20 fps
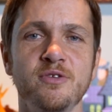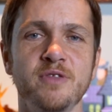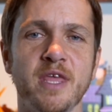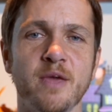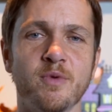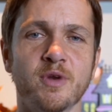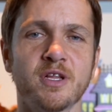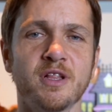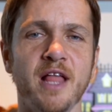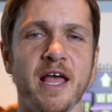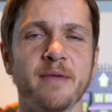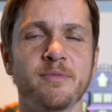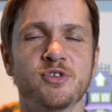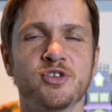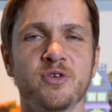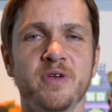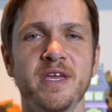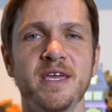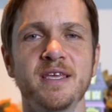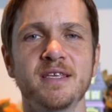They would climb
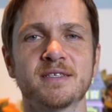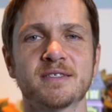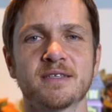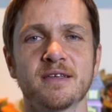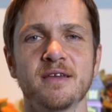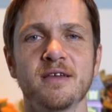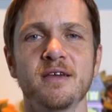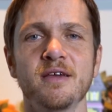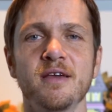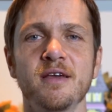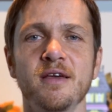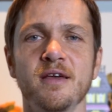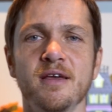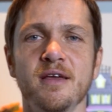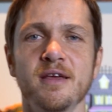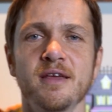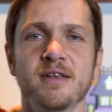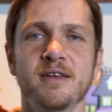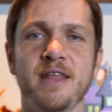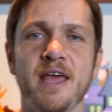trees,
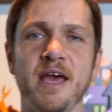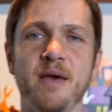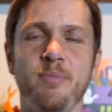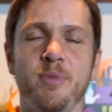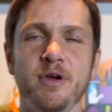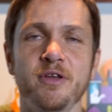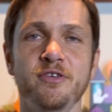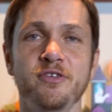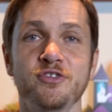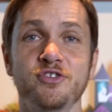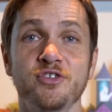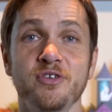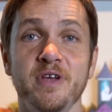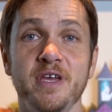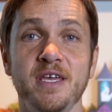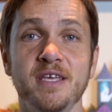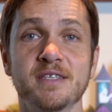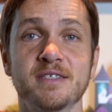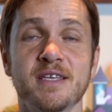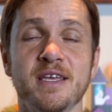nap under
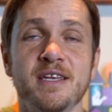trees,